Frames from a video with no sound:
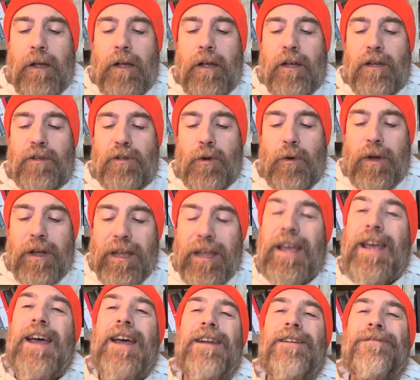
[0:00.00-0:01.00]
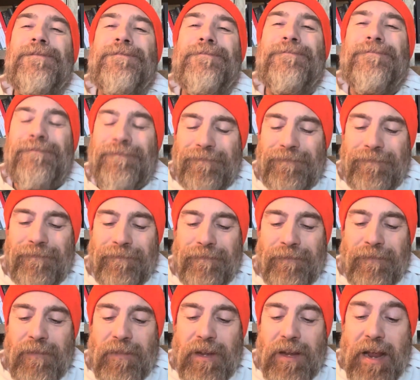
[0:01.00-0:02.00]
So again,
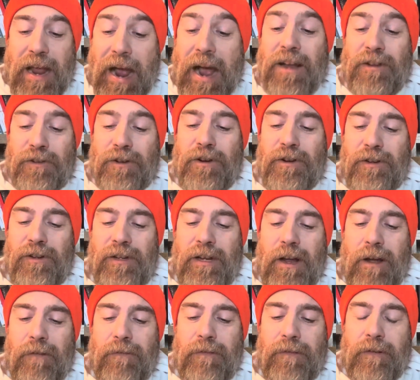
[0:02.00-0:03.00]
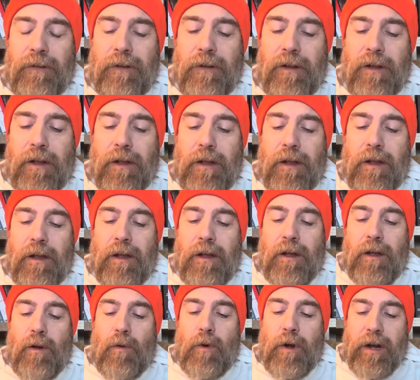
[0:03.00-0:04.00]
ask yourself,
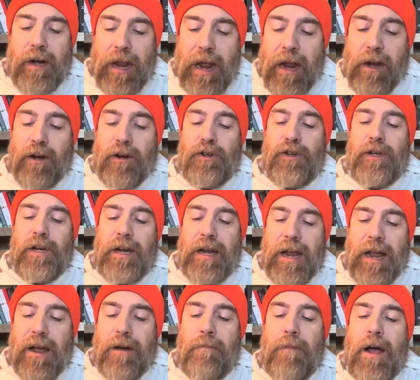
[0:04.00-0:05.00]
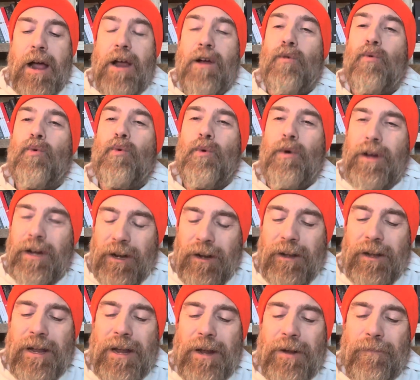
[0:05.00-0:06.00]
what energy am I
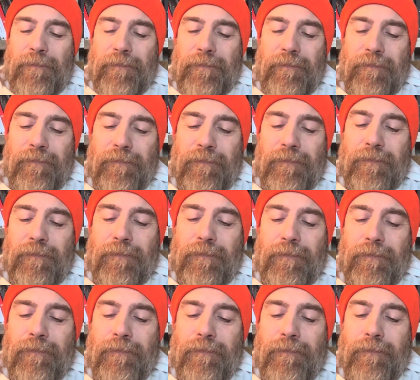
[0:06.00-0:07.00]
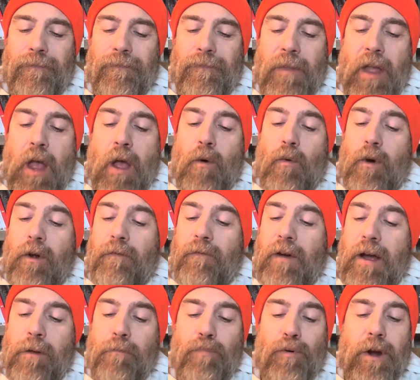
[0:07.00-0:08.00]
really? What
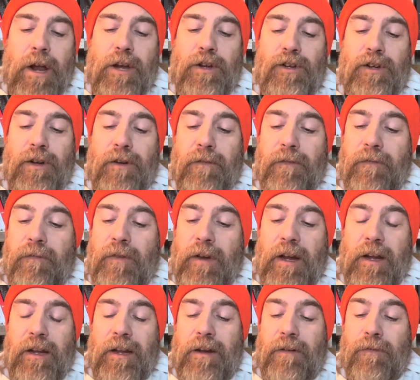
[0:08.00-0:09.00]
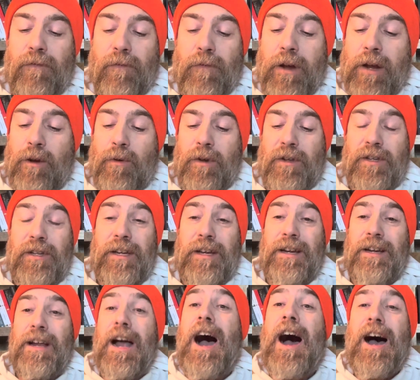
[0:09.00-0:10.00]
vibration, feeling, frequency,
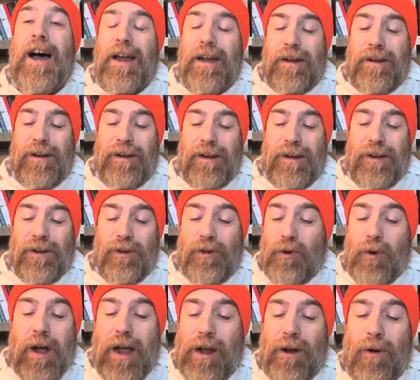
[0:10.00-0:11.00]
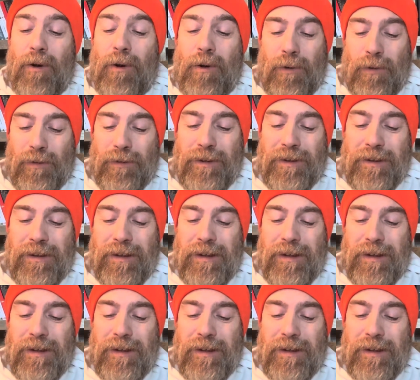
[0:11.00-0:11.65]
God do I hold?